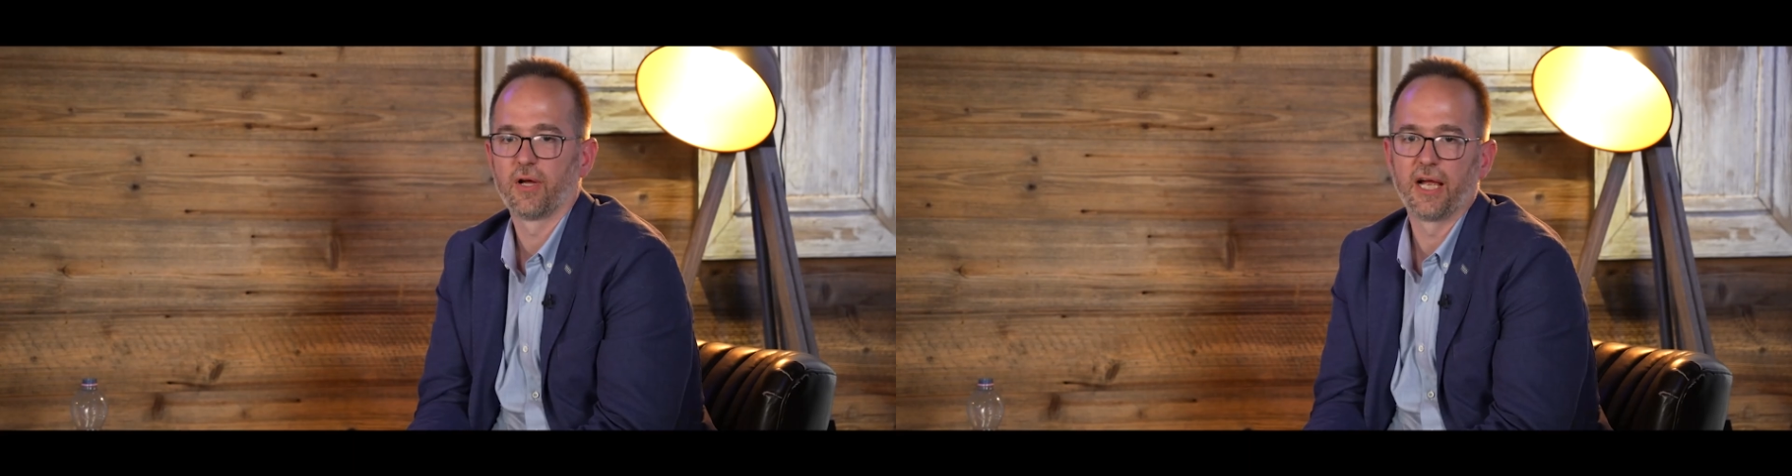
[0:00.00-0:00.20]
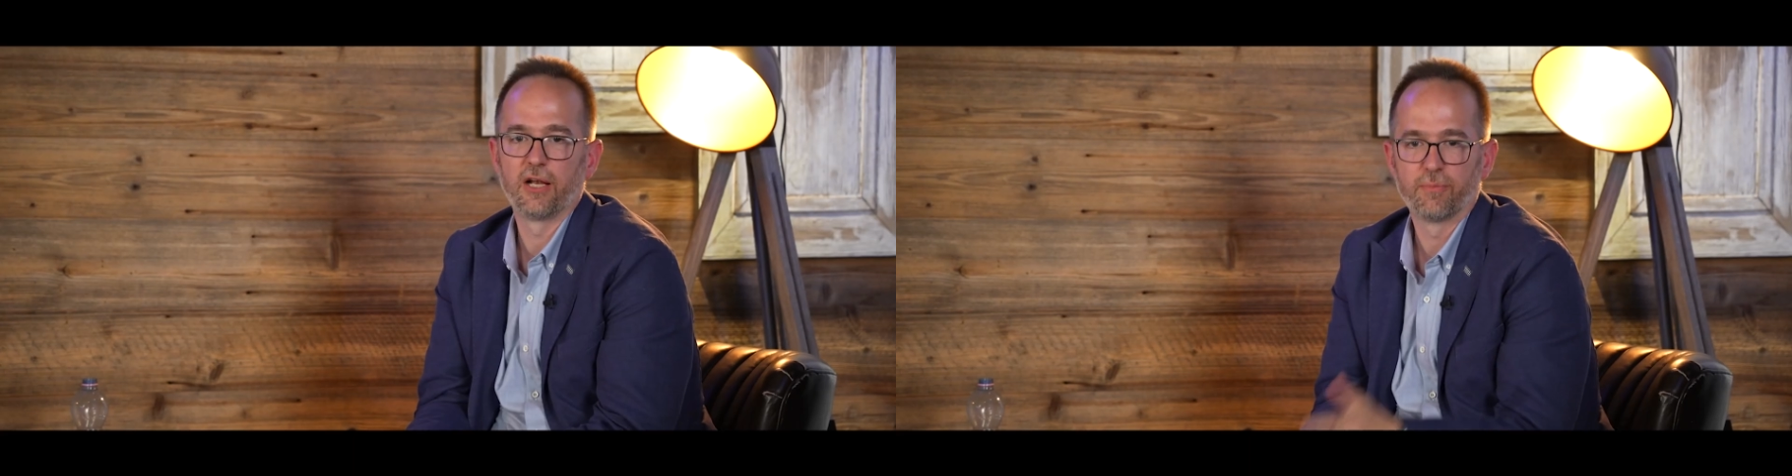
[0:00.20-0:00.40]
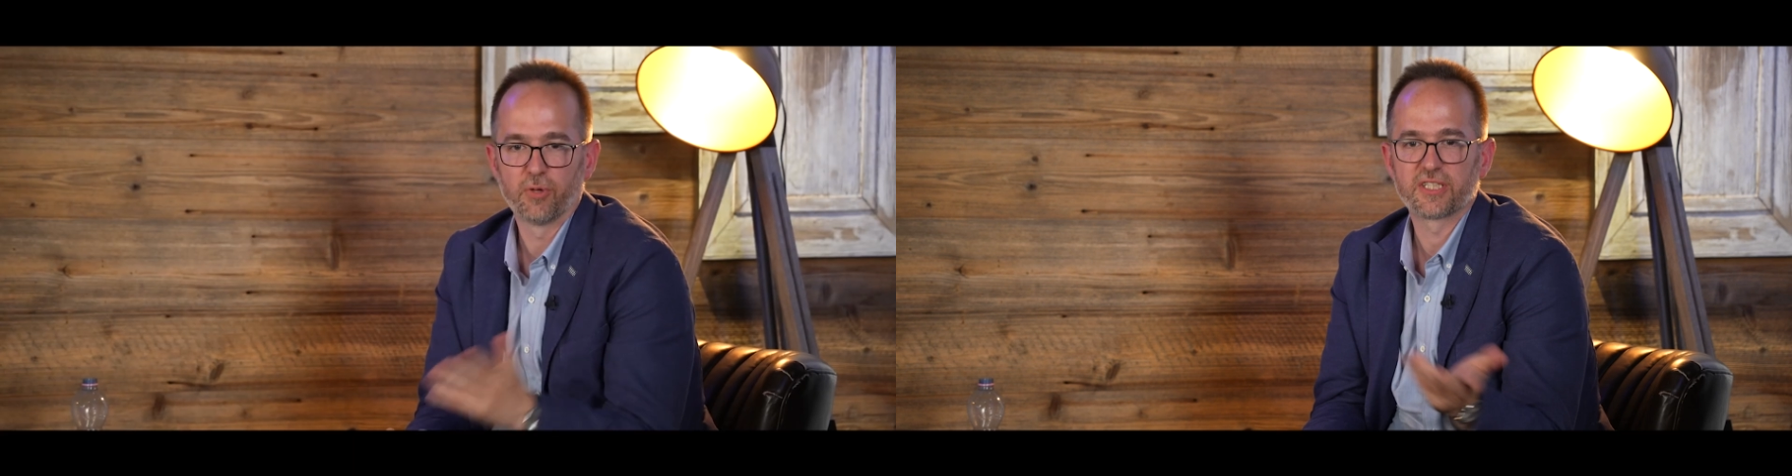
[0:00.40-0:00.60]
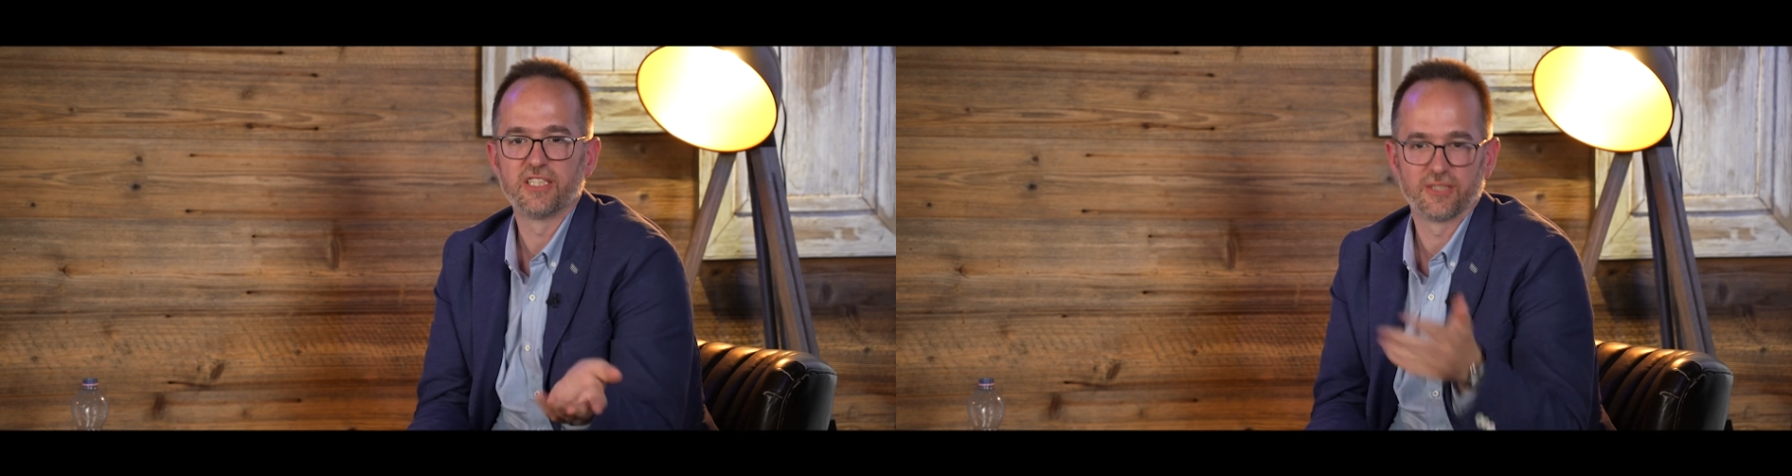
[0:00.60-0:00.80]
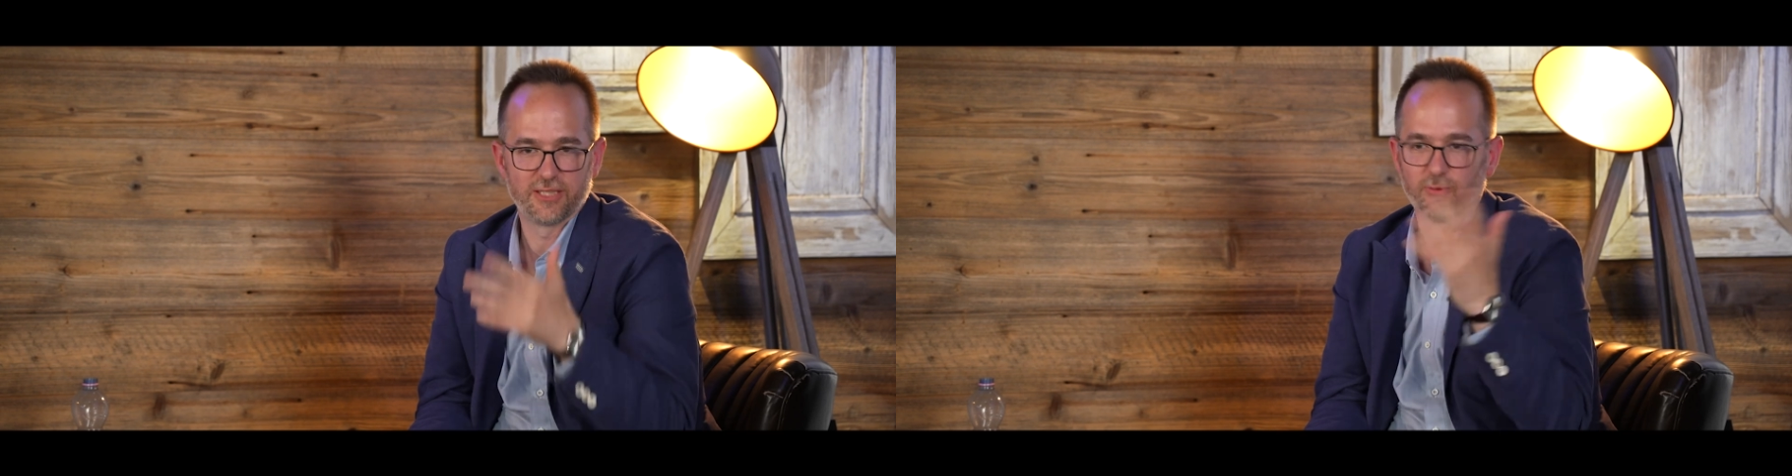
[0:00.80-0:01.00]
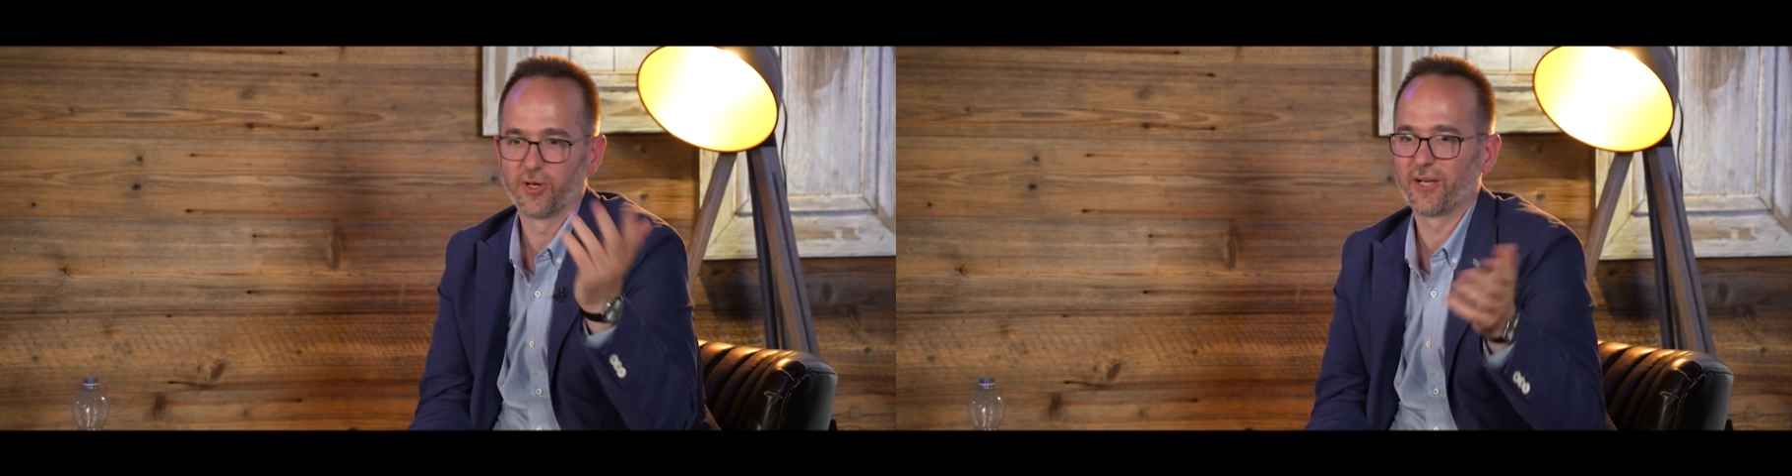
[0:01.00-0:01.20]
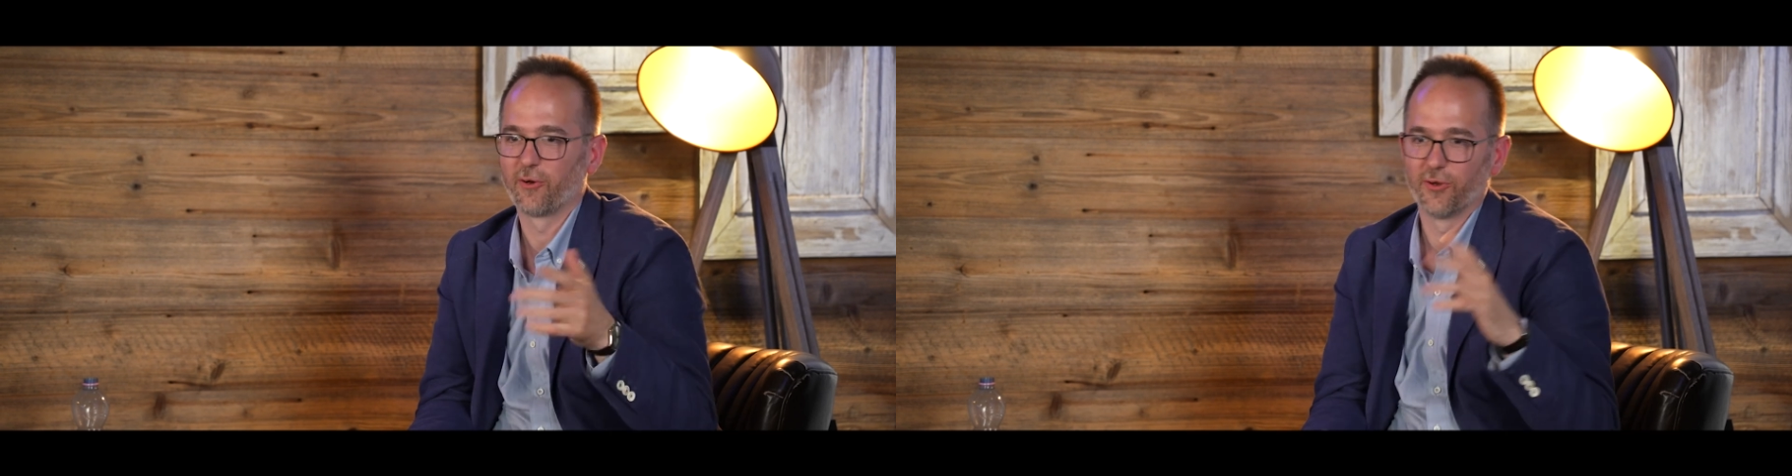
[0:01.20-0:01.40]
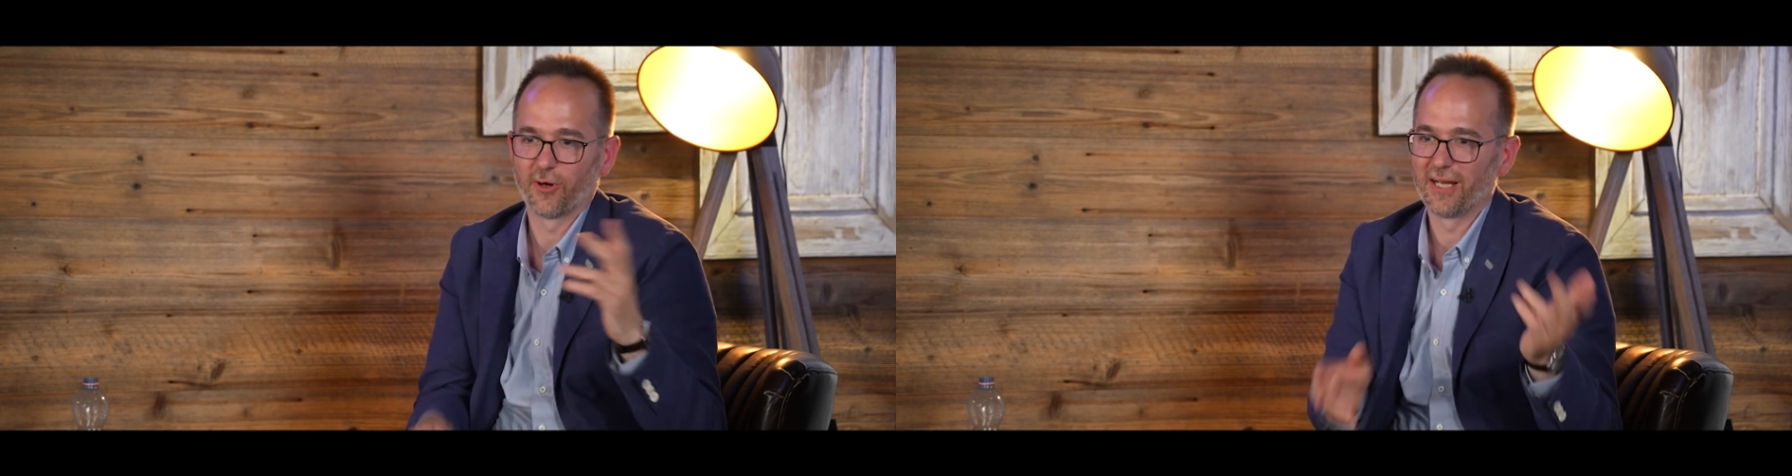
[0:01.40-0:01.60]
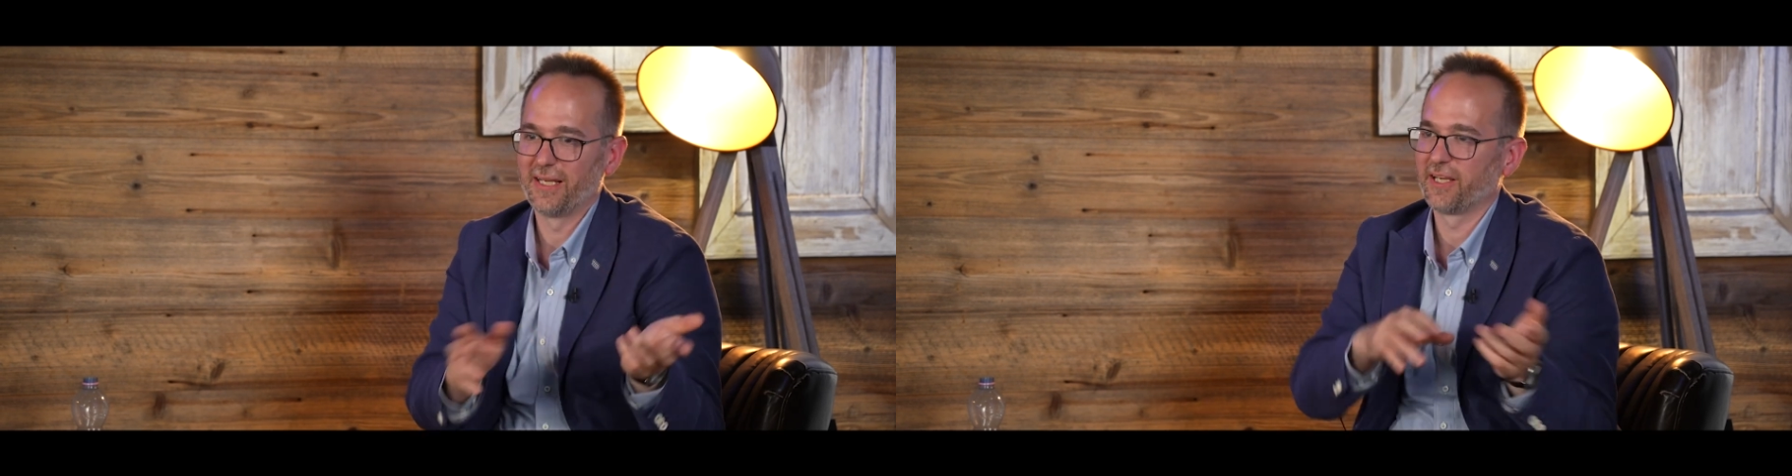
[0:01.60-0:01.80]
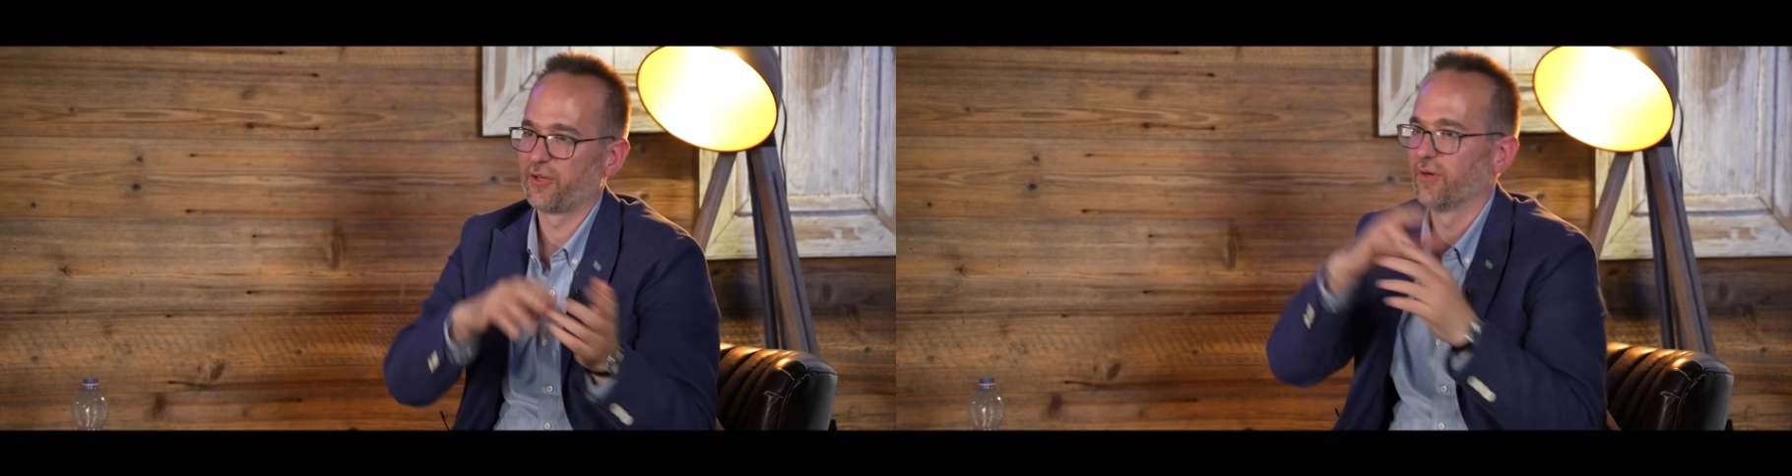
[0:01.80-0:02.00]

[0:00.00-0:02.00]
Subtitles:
Elon Musk is working on Neuralink.